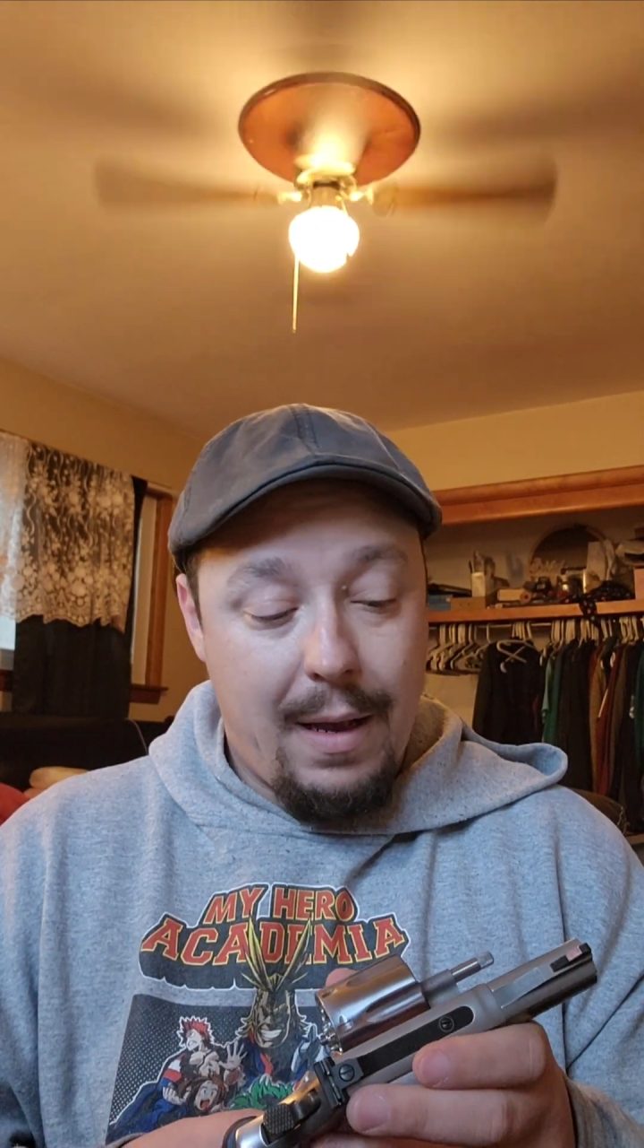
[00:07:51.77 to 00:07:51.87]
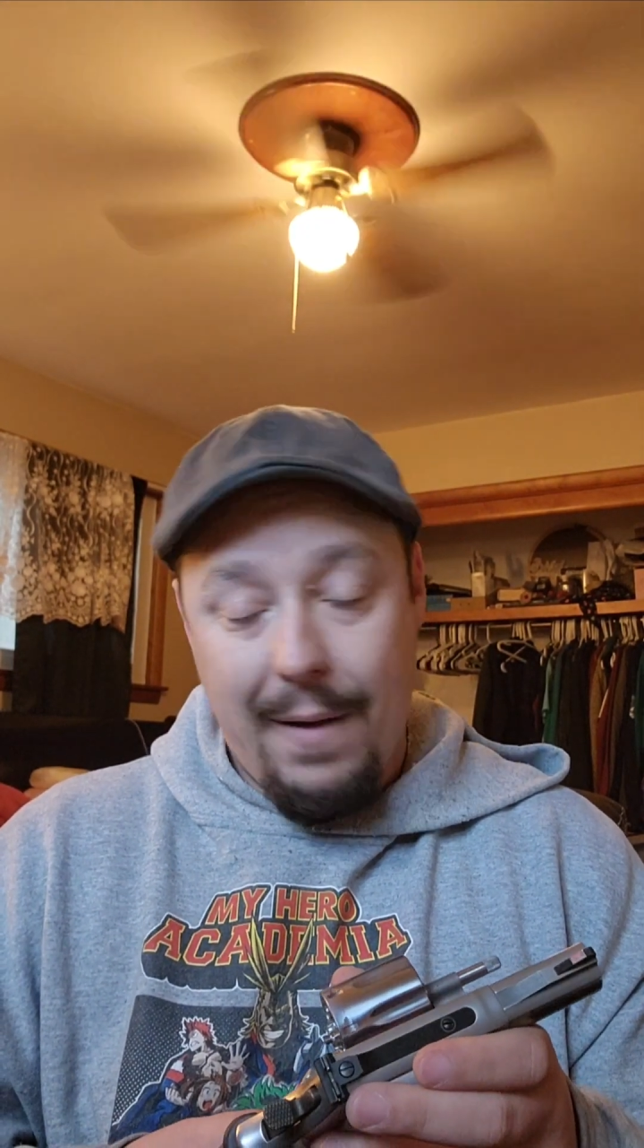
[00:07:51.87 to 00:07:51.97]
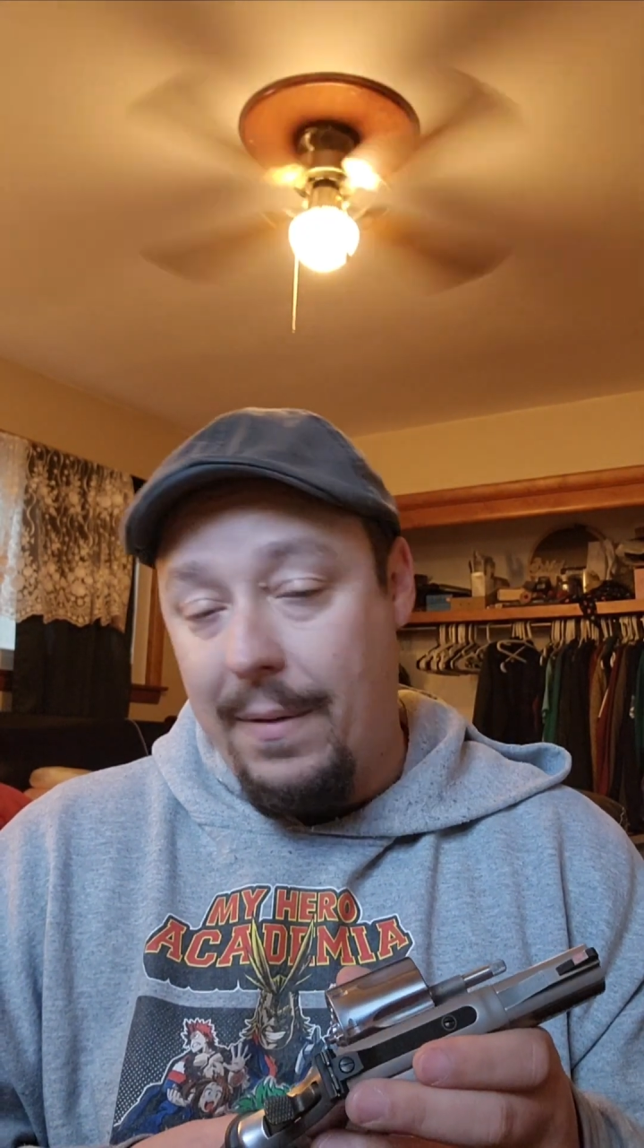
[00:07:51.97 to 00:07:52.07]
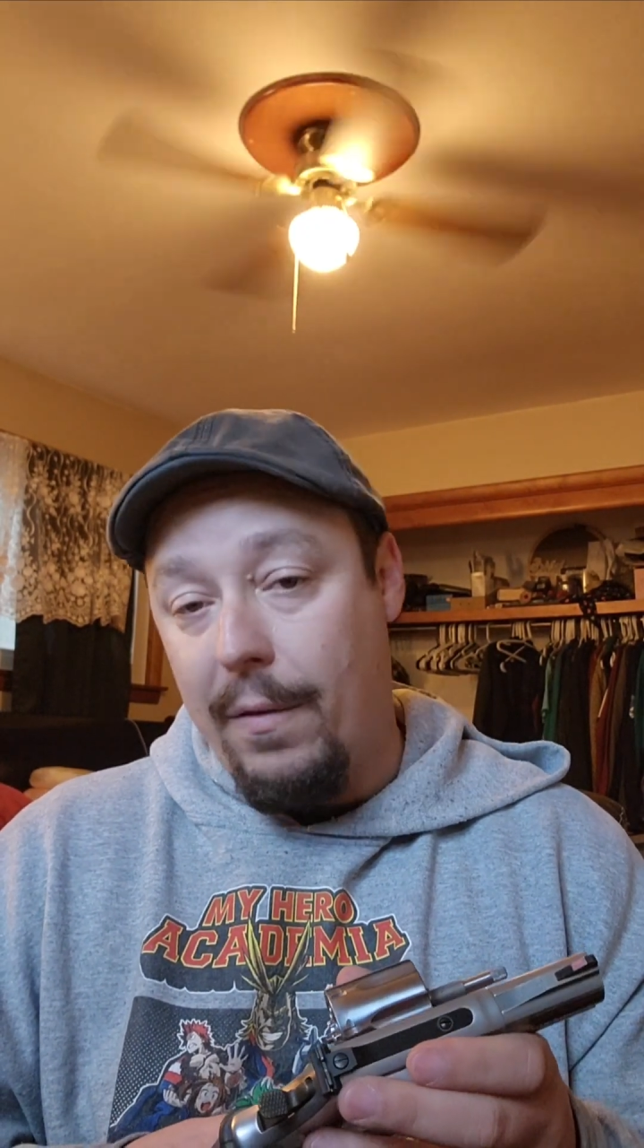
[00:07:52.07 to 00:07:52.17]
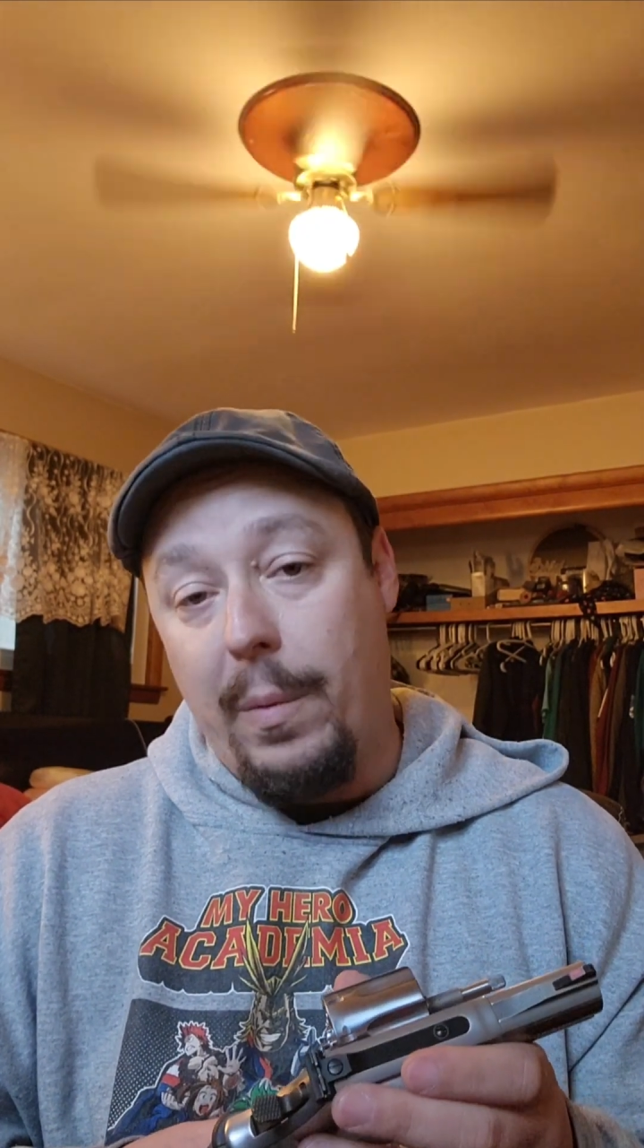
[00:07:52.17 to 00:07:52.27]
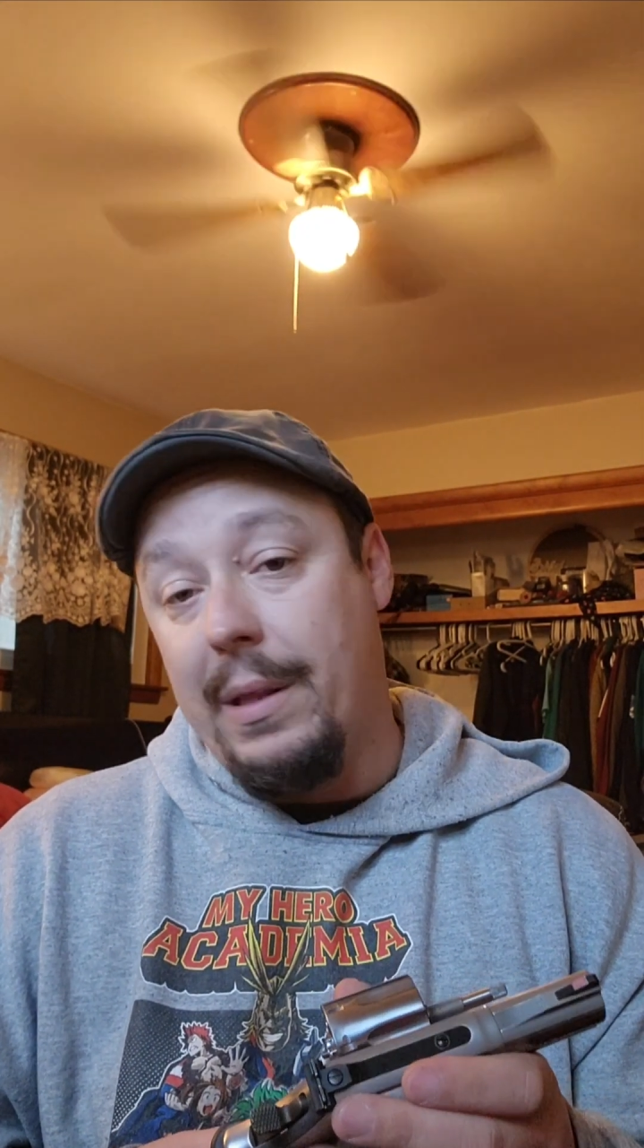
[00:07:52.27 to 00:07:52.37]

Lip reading: I've never